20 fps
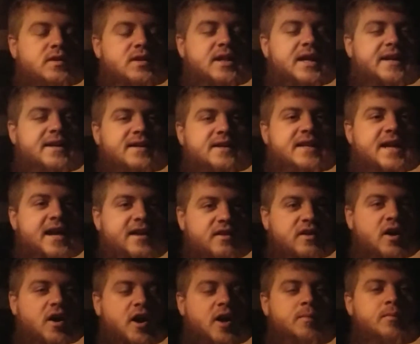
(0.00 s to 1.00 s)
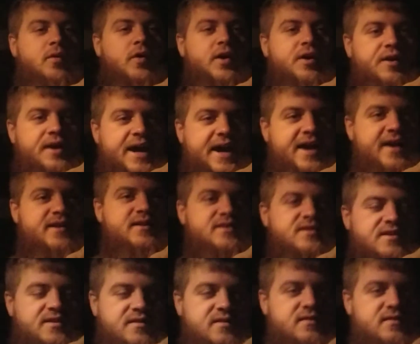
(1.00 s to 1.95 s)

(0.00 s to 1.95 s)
didn't take the hard-boiled eggs,